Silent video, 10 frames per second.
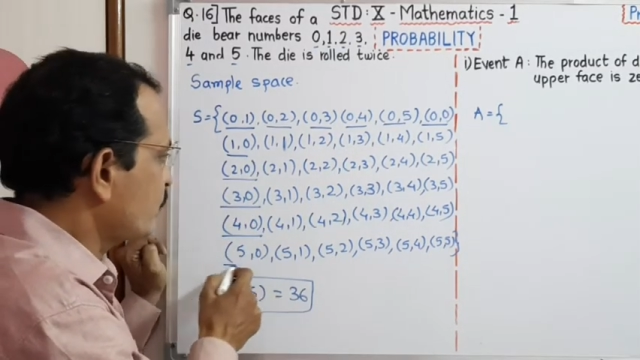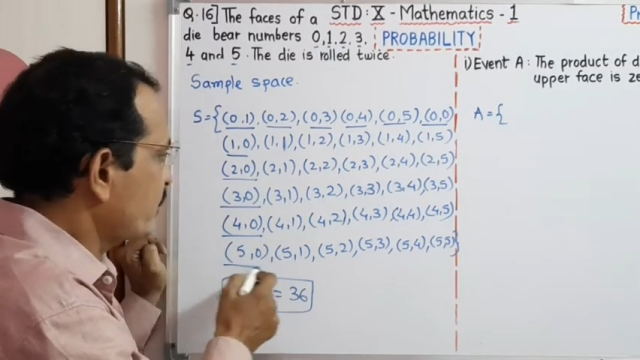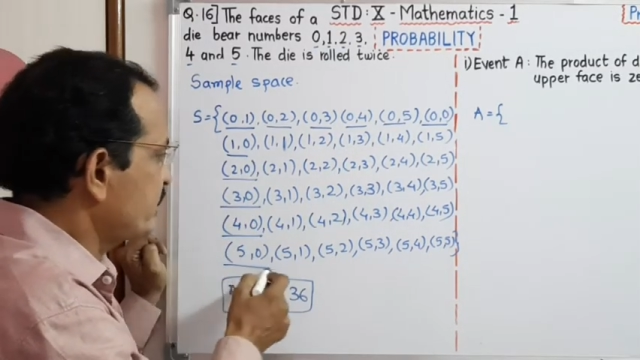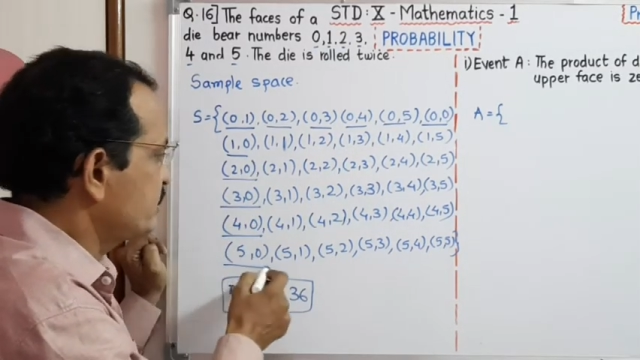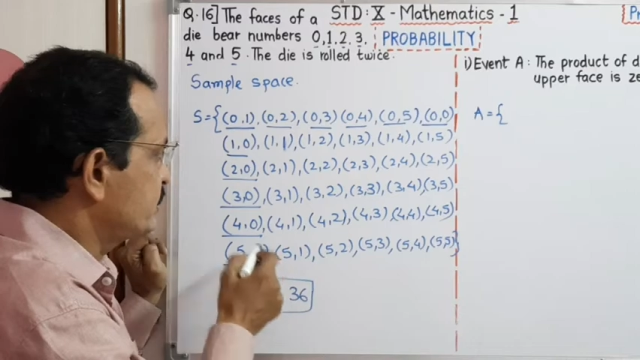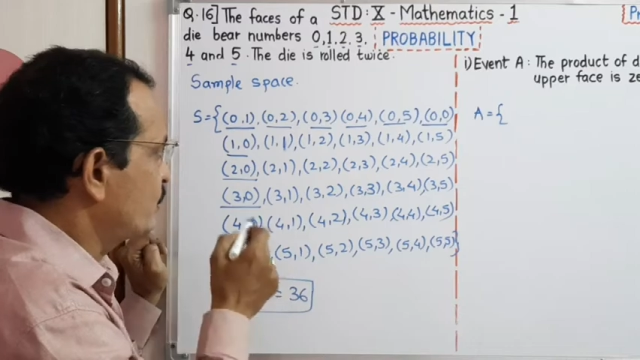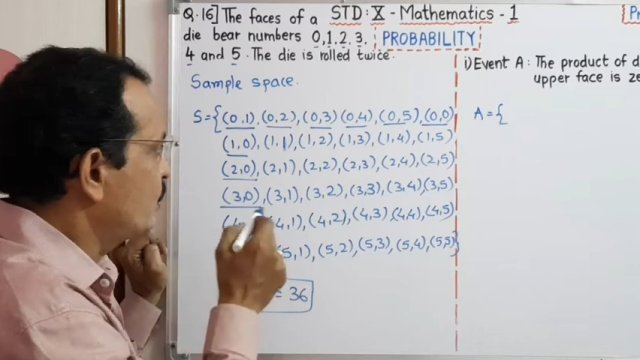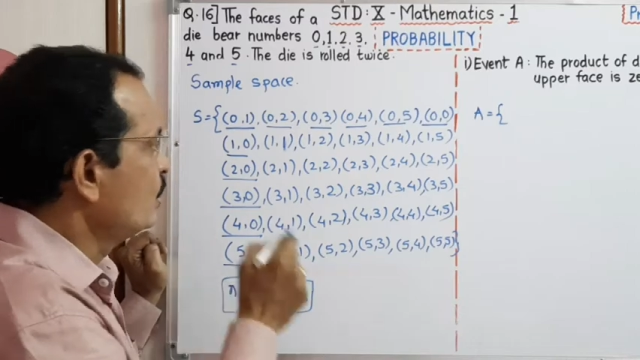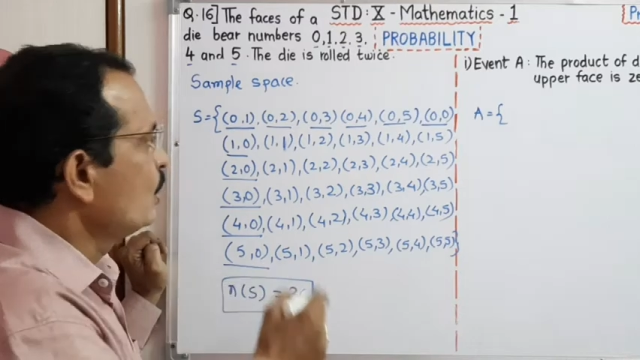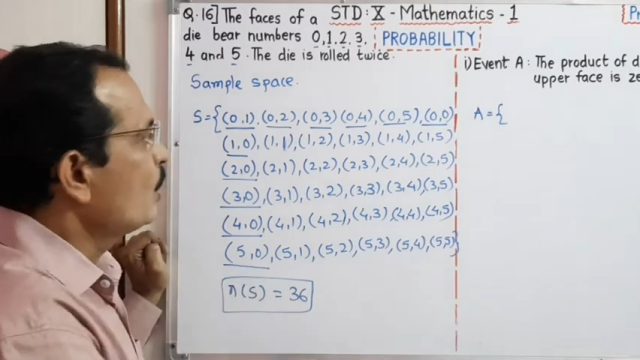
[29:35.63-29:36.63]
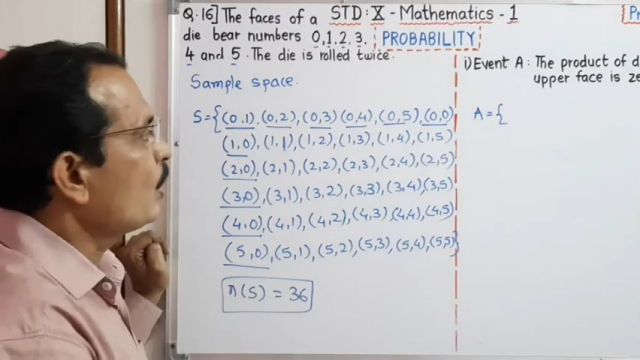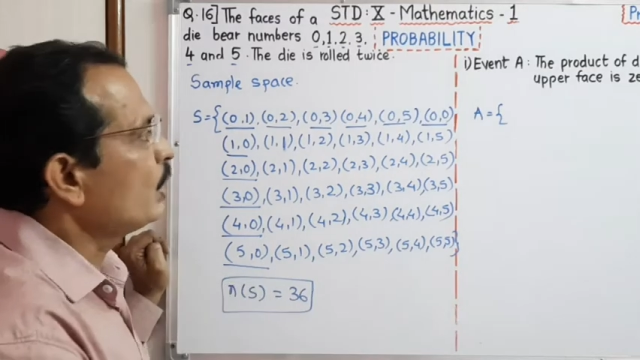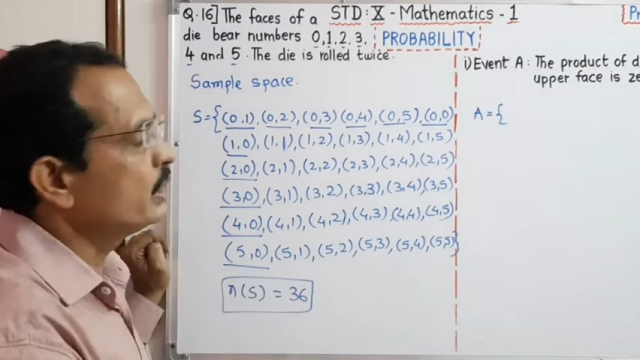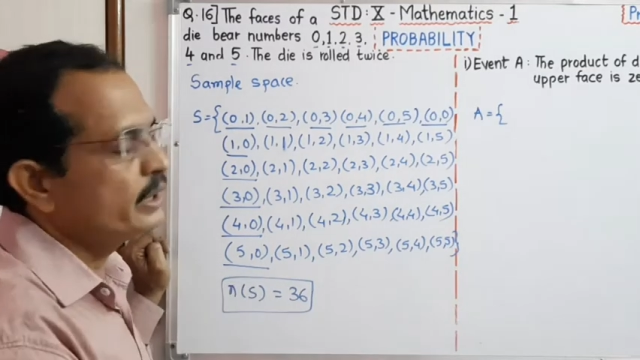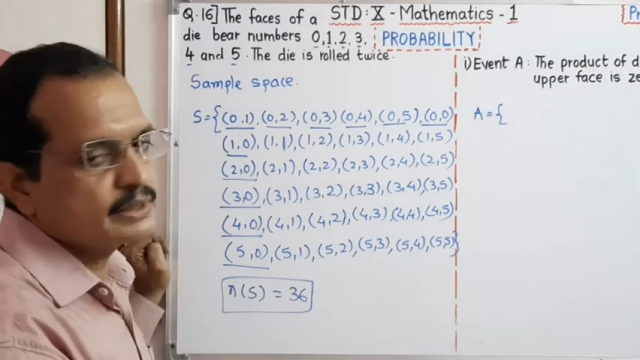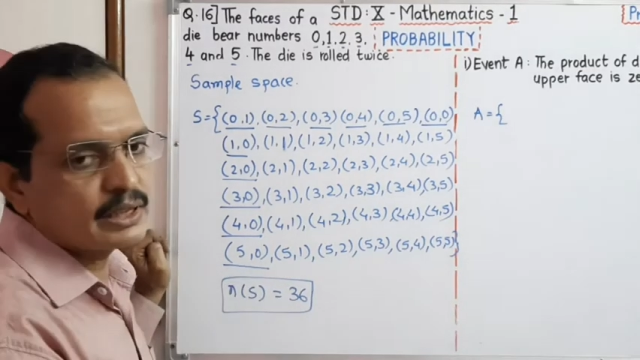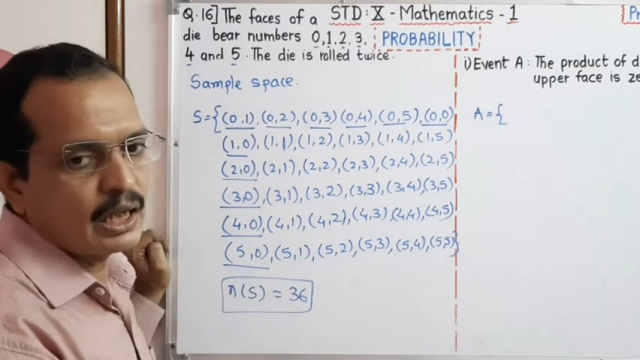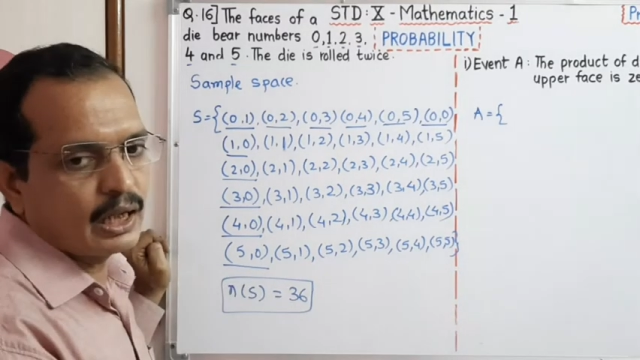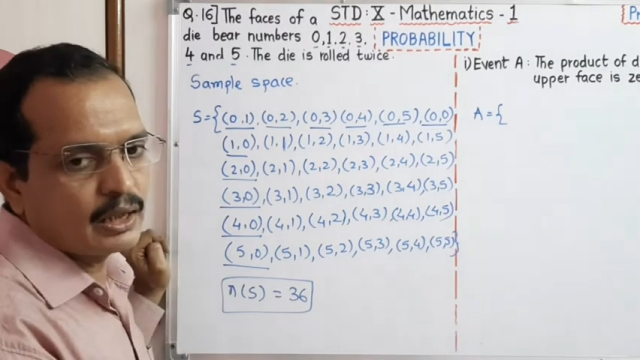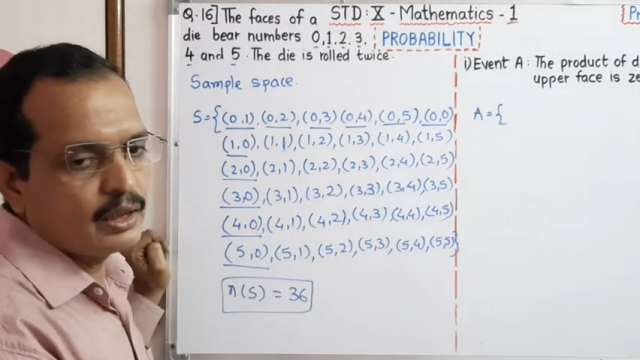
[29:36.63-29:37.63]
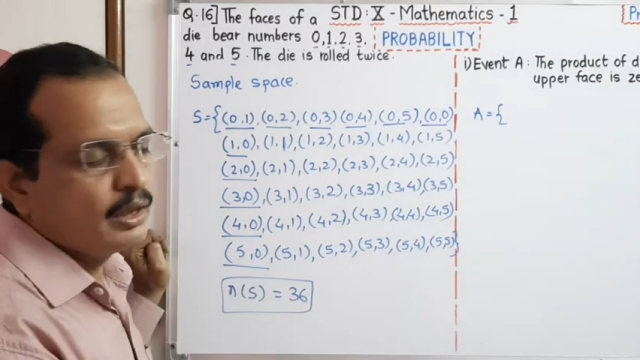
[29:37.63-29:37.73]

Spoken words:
5, 0. All these are